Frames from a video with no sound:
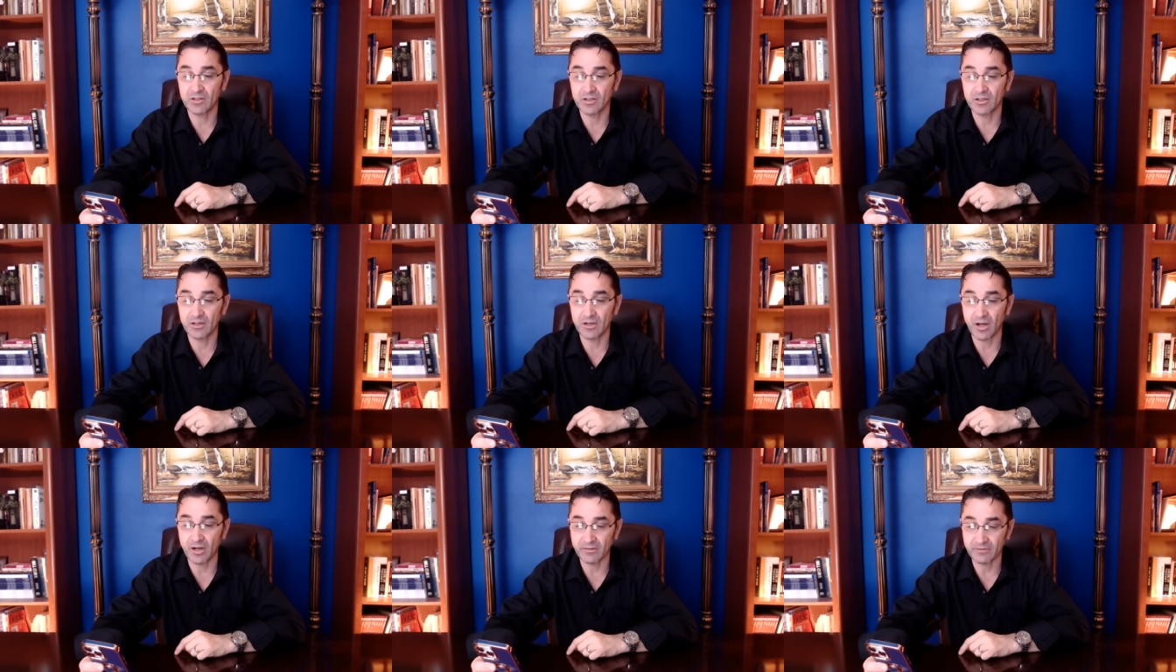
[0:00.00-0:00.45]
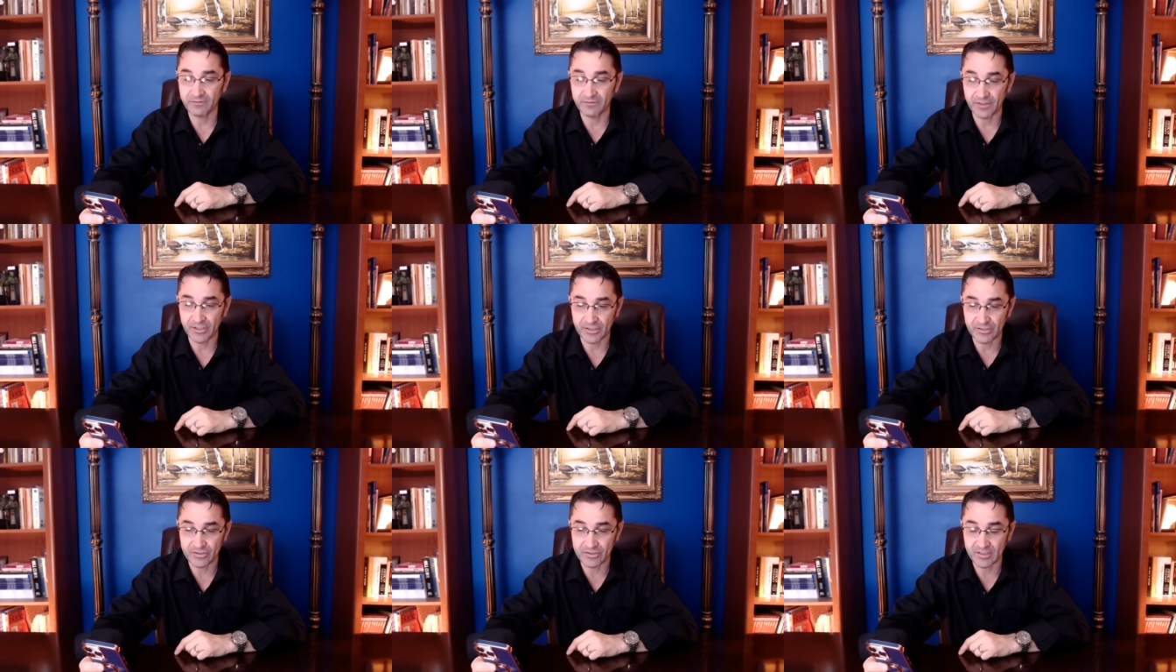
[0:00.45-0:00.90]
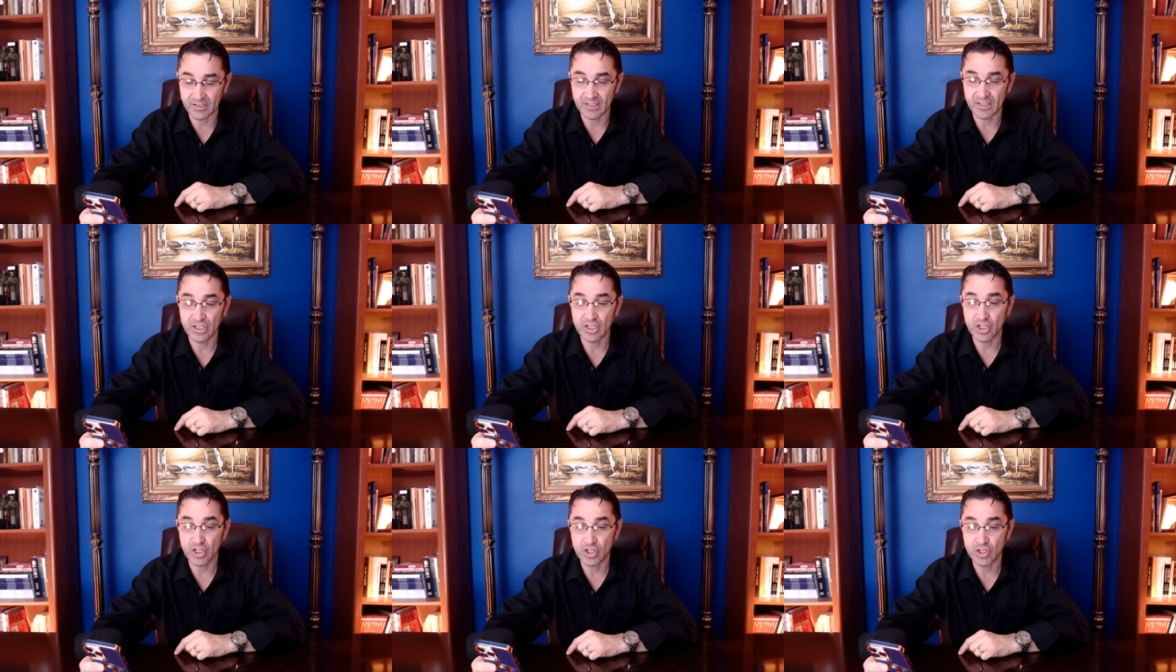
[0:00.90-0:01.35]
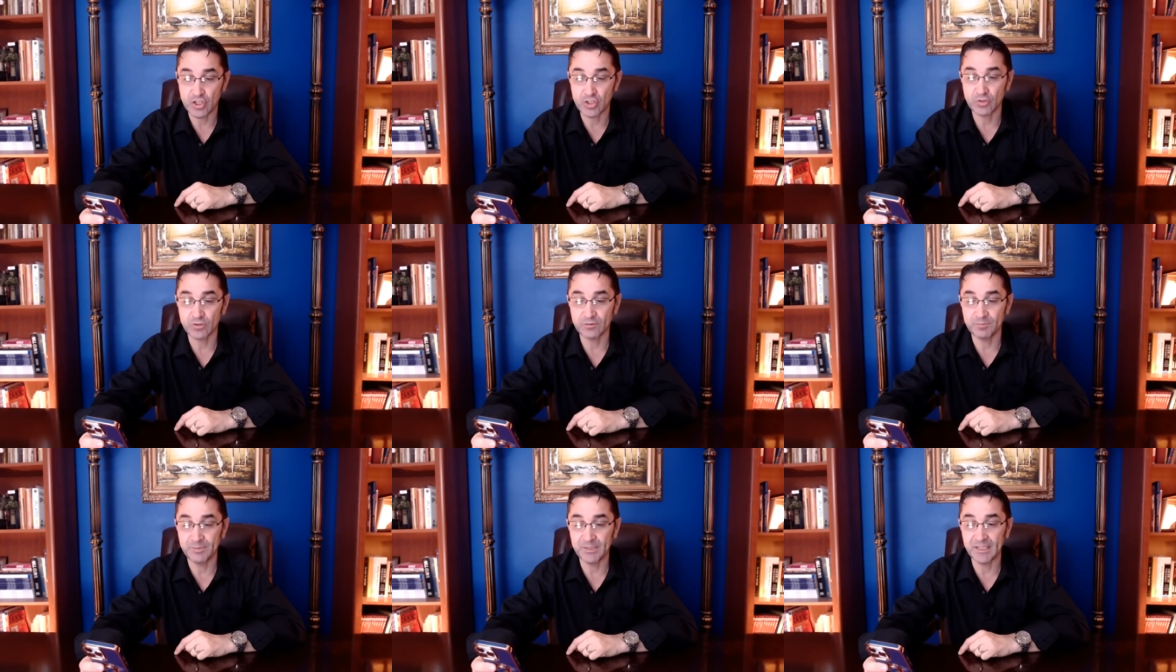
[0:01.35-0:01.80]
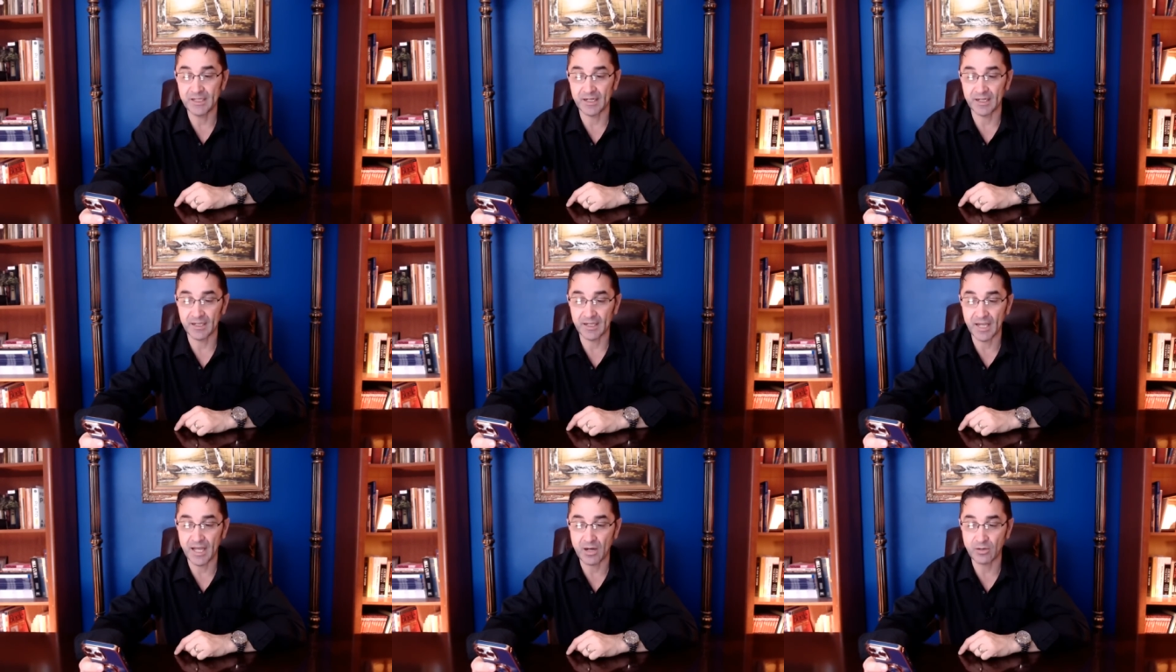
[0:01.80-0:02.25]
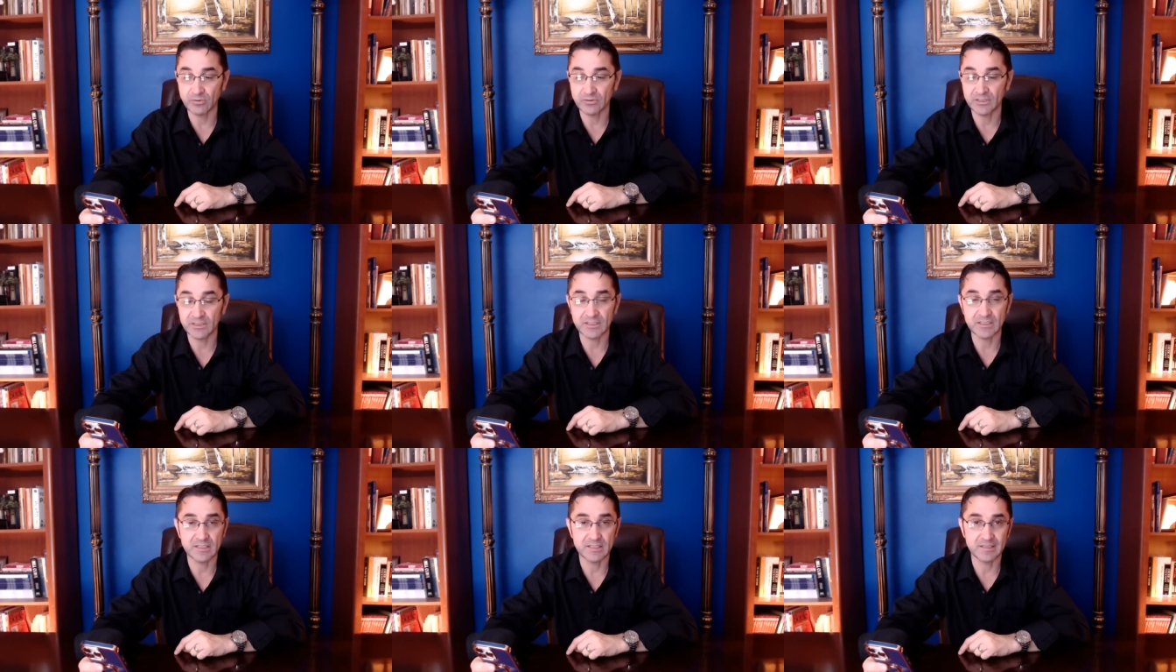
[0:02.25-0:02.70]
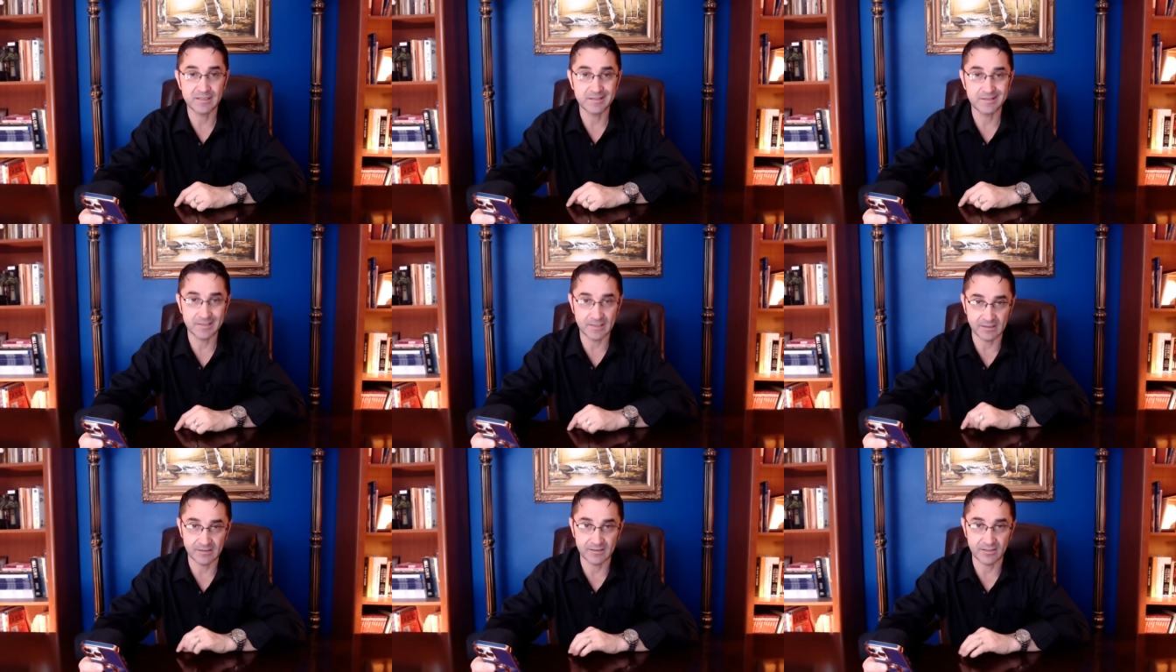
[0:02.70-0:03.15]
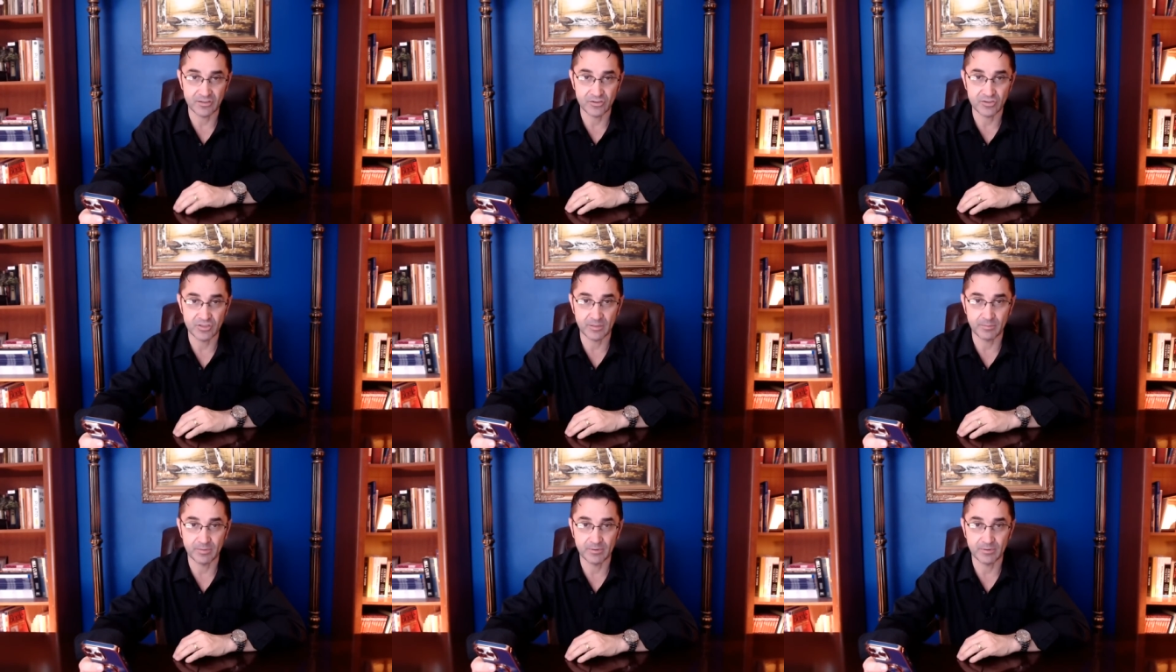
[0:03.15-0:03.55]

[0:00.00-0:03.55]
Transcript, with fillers: converts should be allowed citizenship.